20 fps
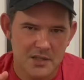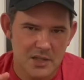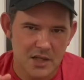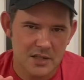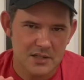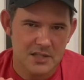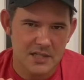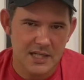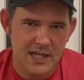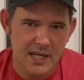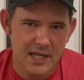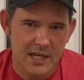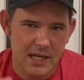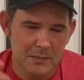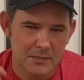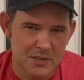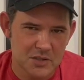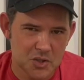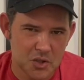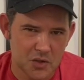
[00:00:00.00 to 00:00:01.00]
y'all, today I'm
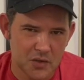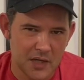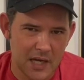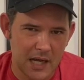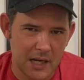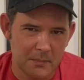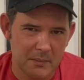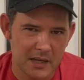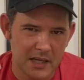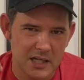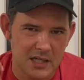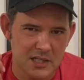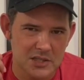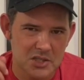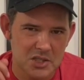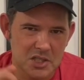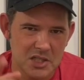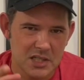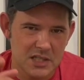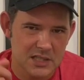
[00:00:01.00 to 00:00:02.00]
going to show you how to make a
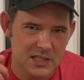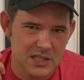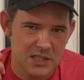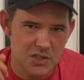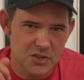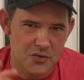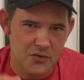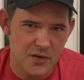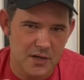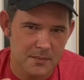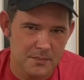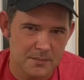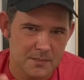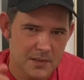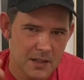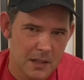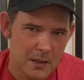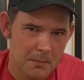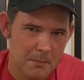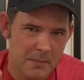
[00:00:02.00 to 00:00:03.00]
cheesy shrimp
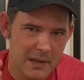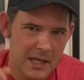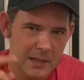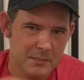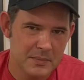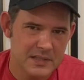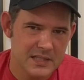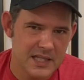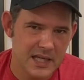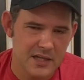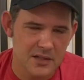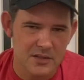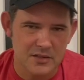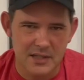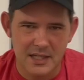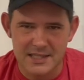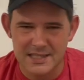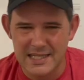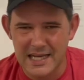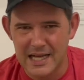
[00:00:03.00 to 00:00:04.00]
baked potato
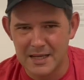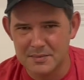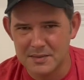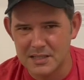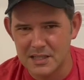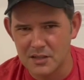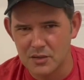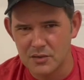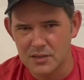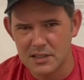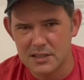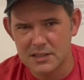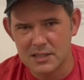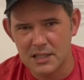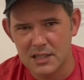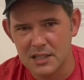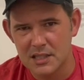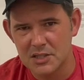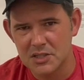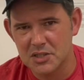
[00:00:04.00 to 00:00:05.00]
that's absolutely
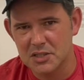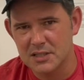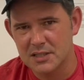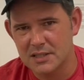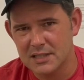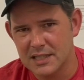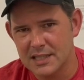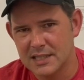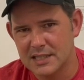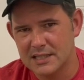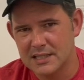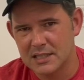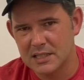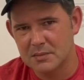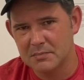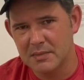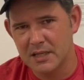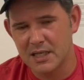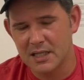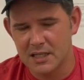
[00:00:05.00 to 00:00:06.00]
delicious, easy to
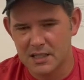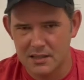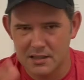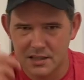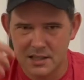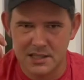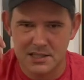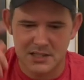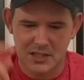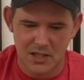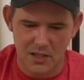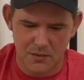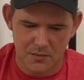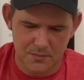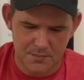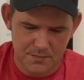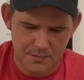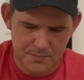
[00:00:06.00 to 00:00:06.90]
make. Let's go.